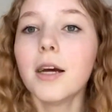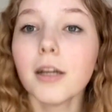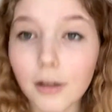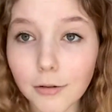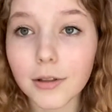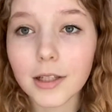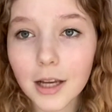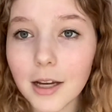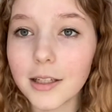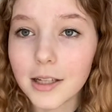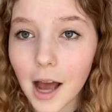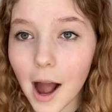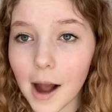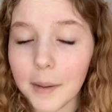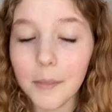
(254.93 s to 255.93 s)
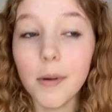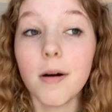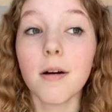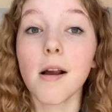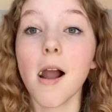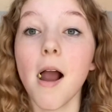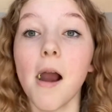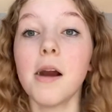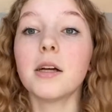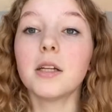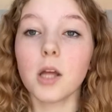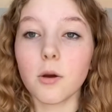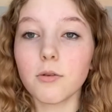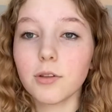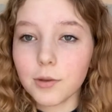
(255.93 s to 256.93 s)
was a good time.
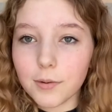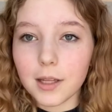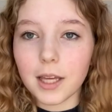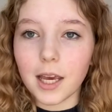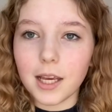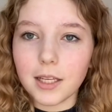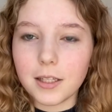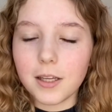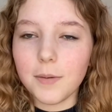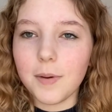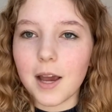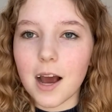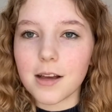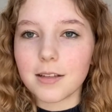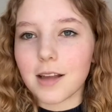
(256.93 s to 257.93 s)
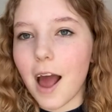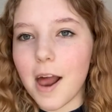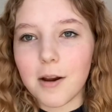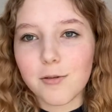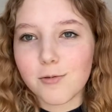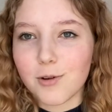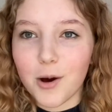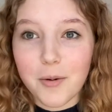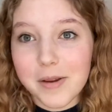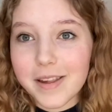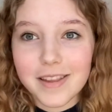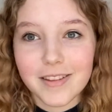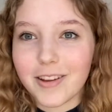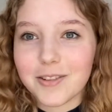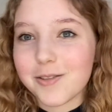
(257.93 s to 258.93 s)
It was really easy because I don't know
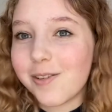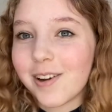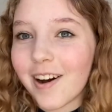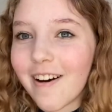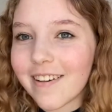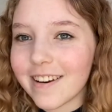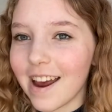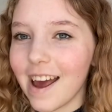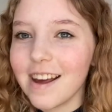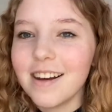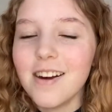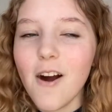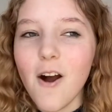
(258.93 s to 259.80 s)
anything that's going on yet.